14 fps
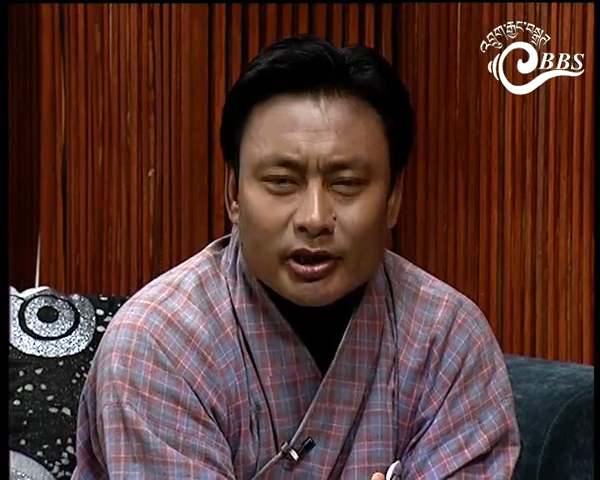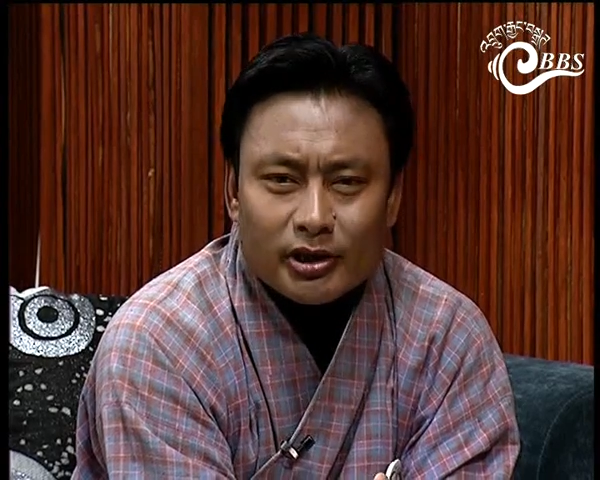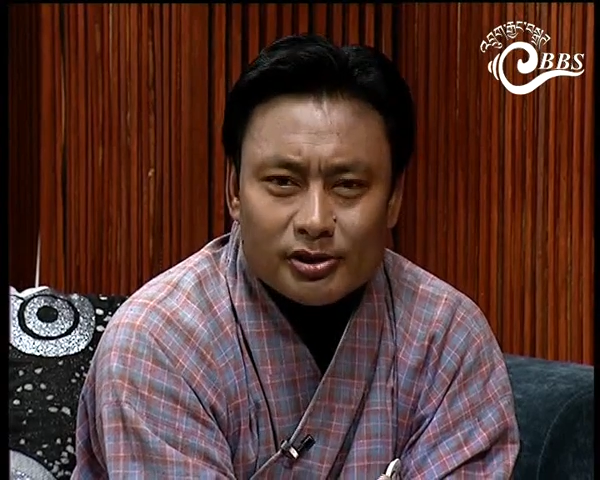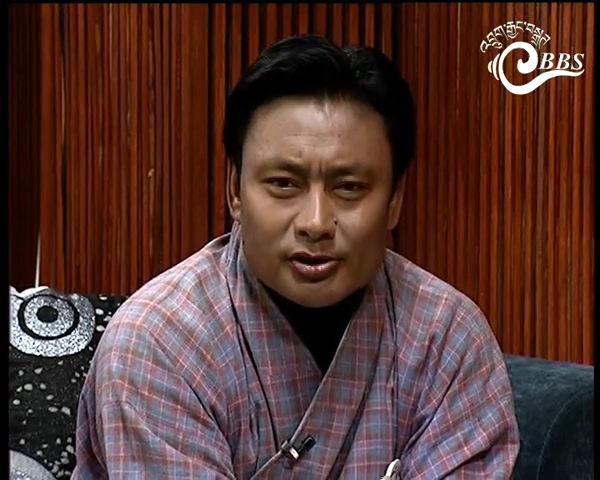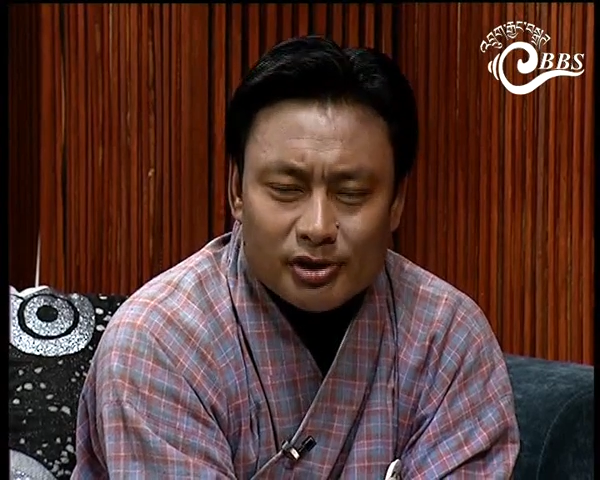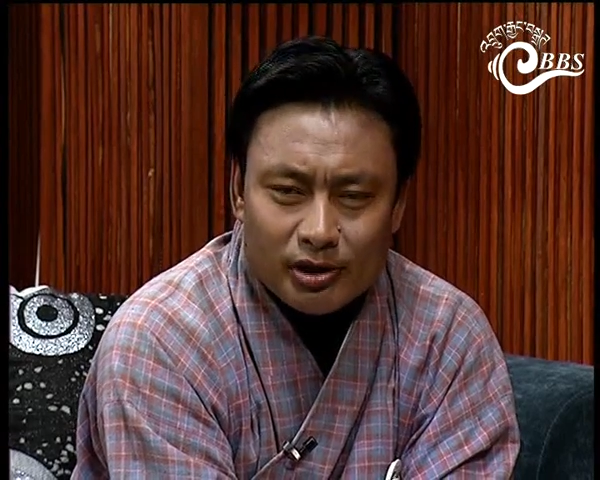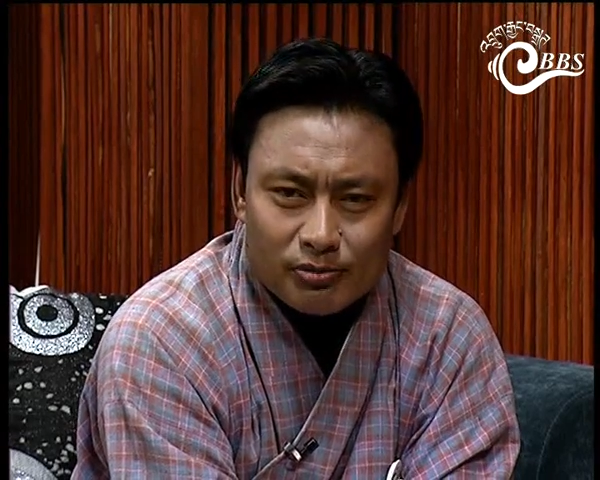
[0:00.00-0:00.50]

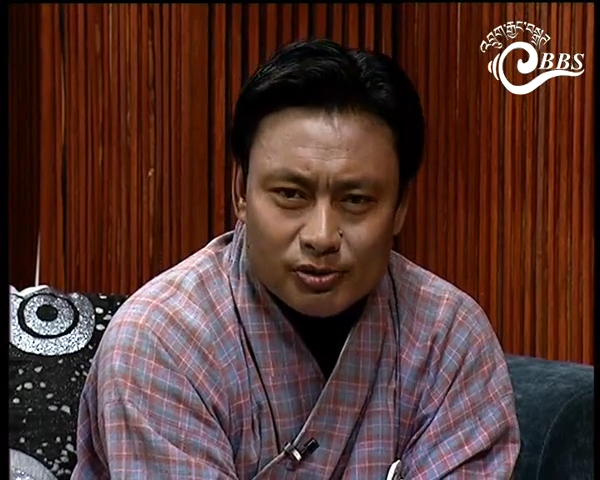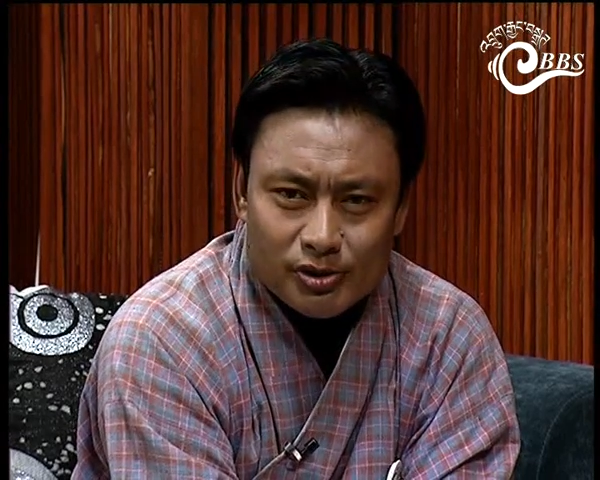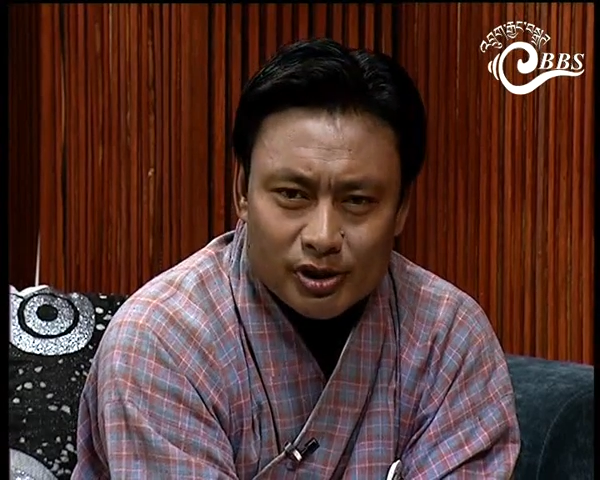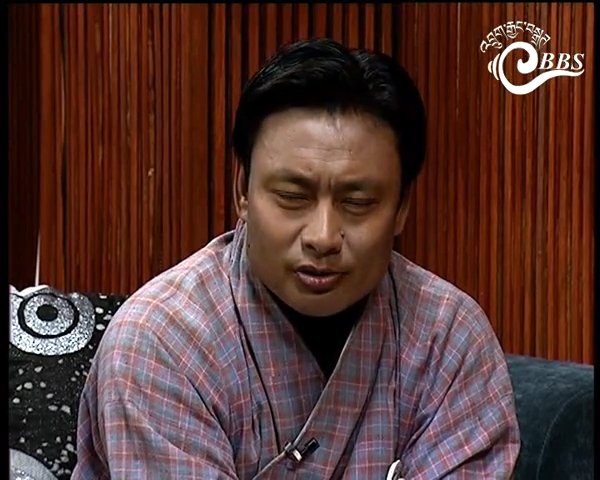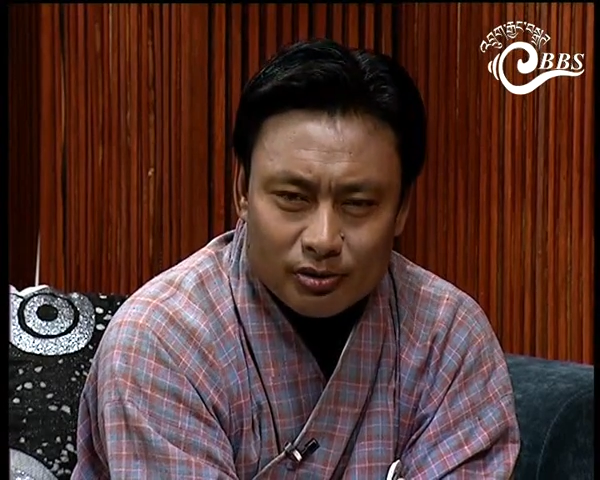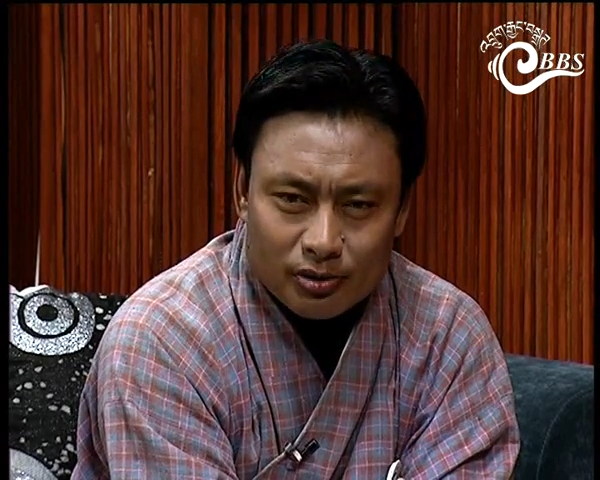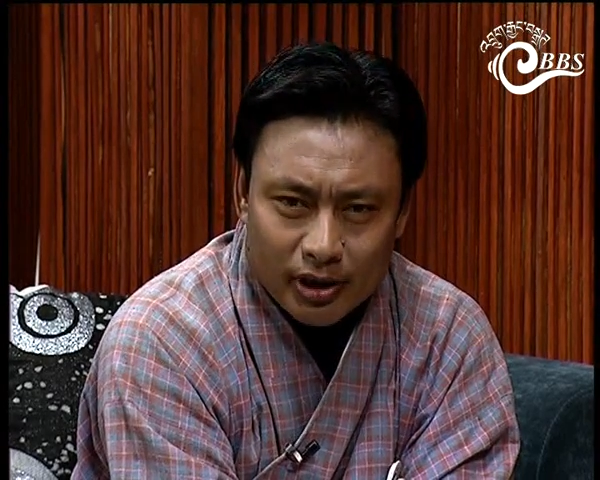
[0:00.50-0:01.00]
It's time to
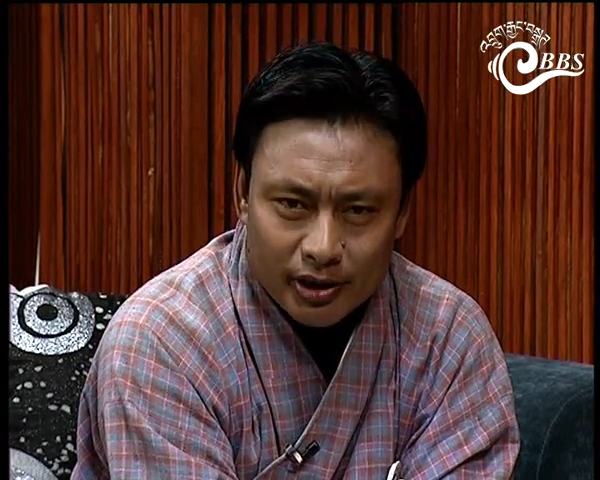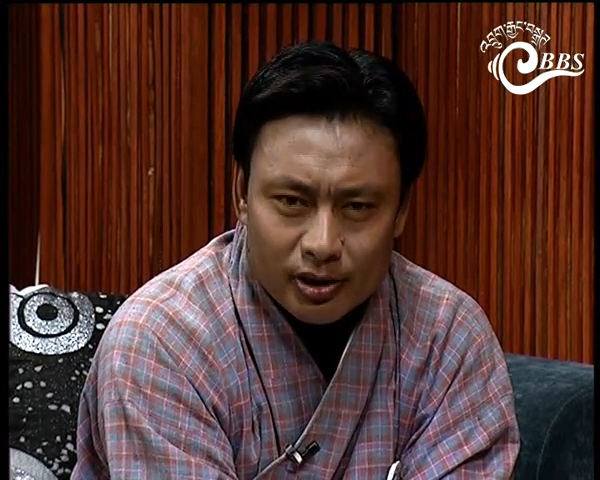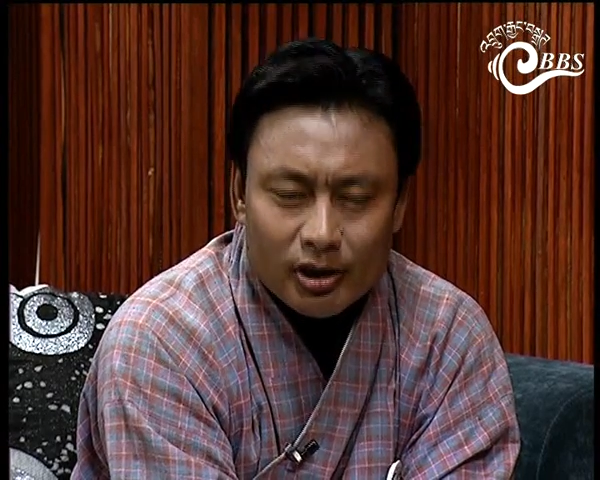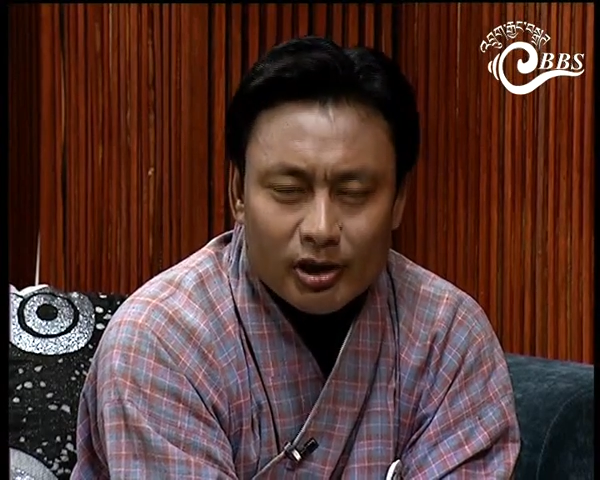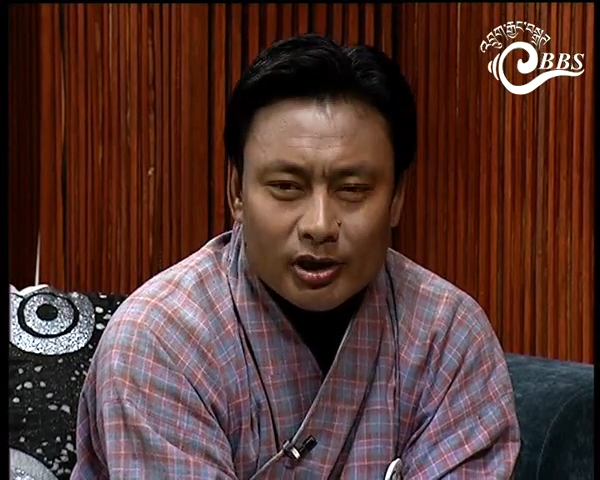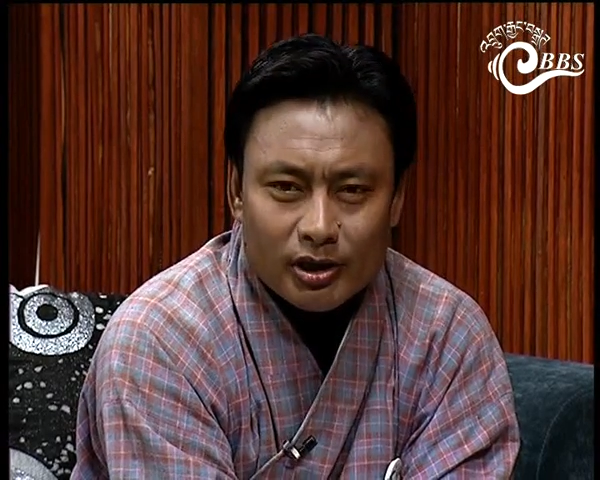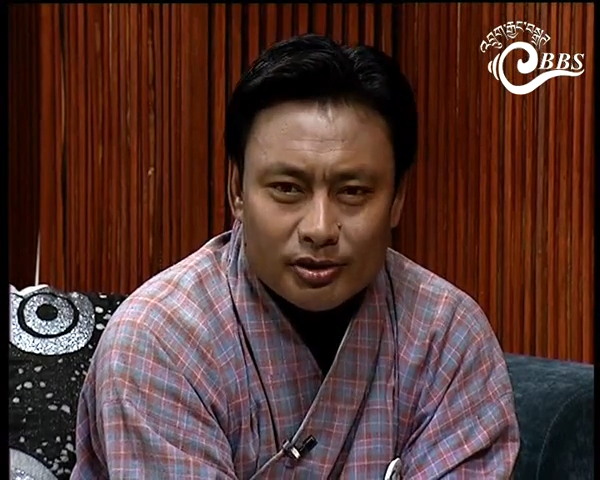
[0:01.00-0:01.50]
say good night
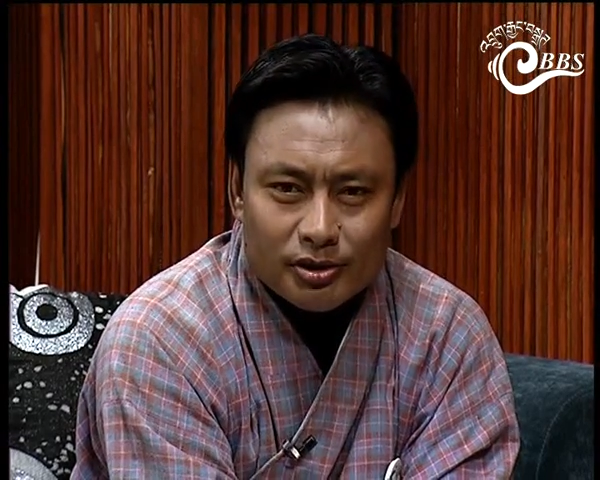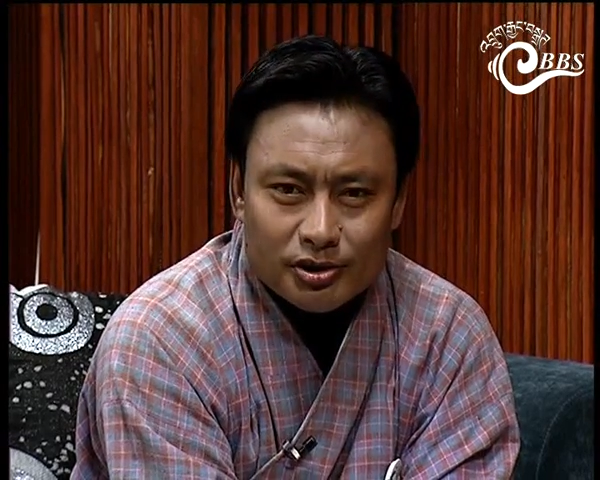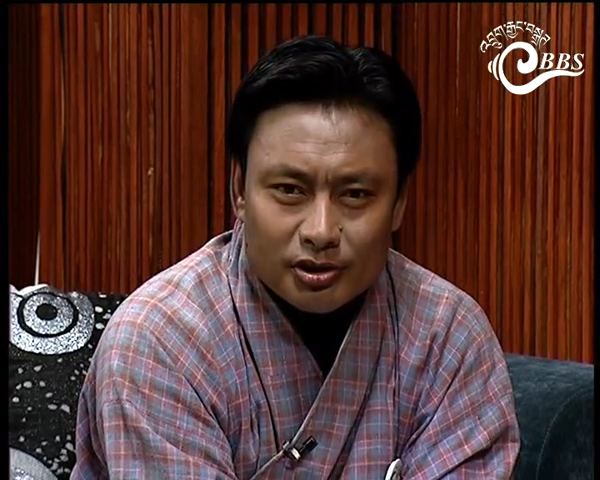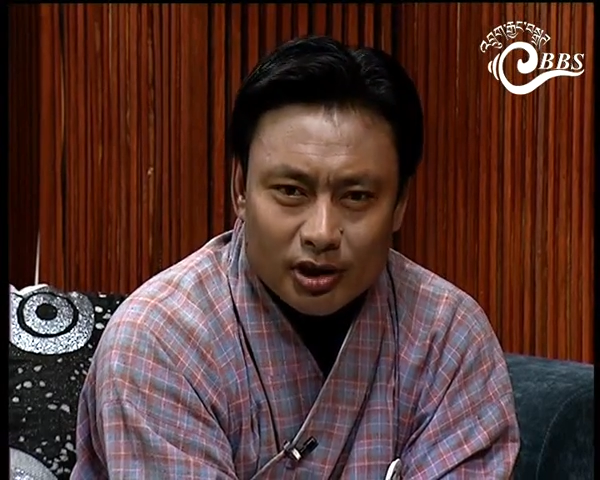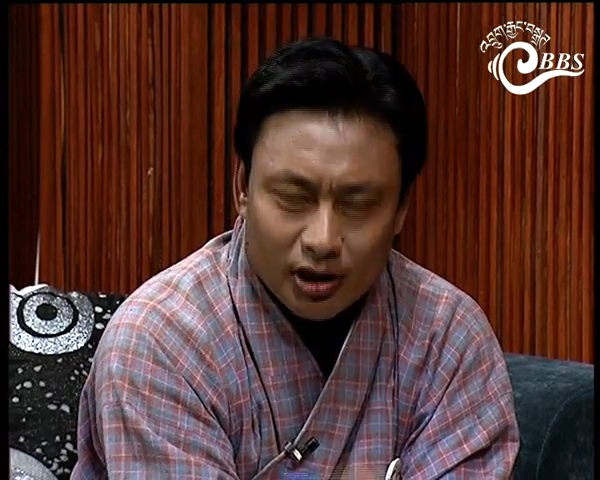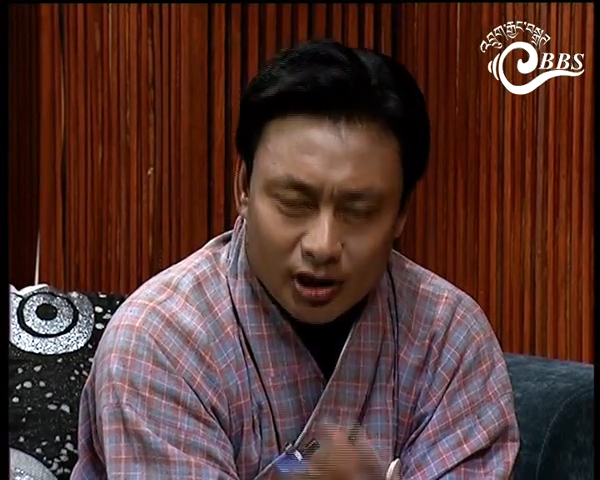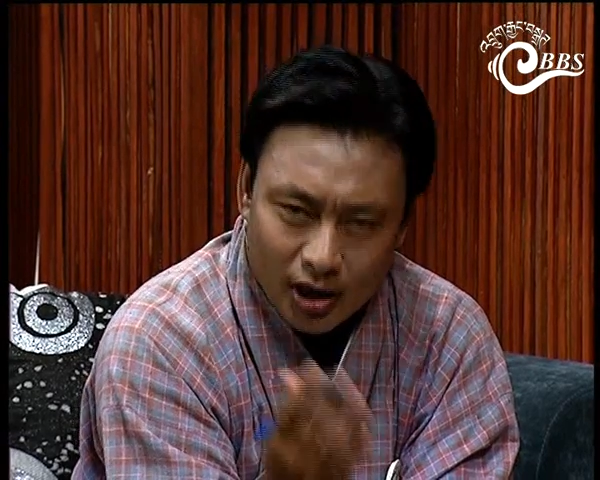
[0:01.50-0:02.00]
and touch
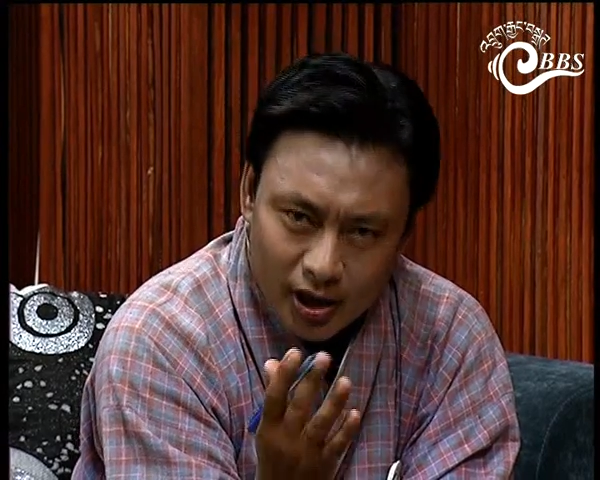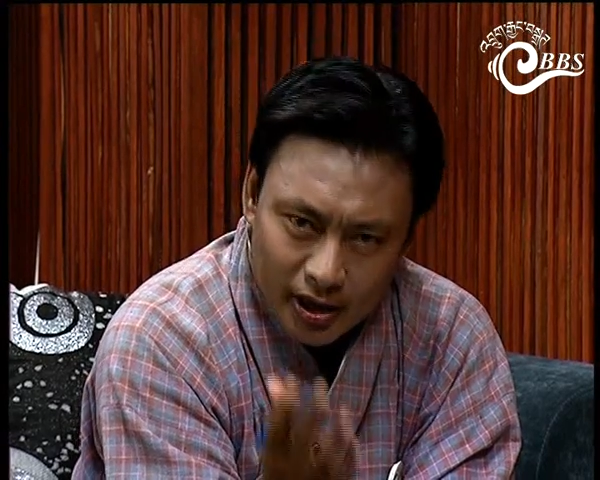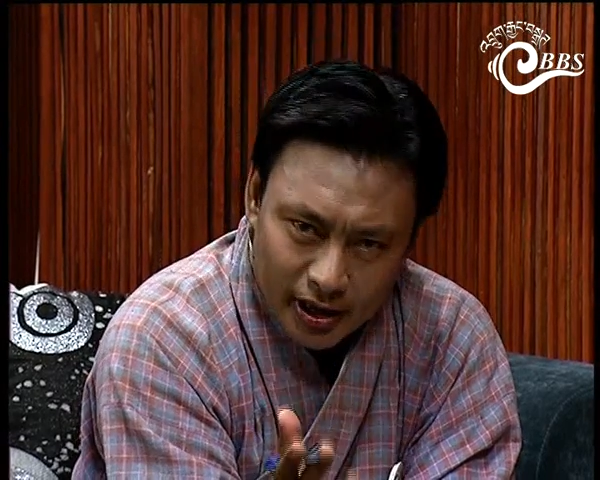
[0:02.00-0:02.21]
the lil.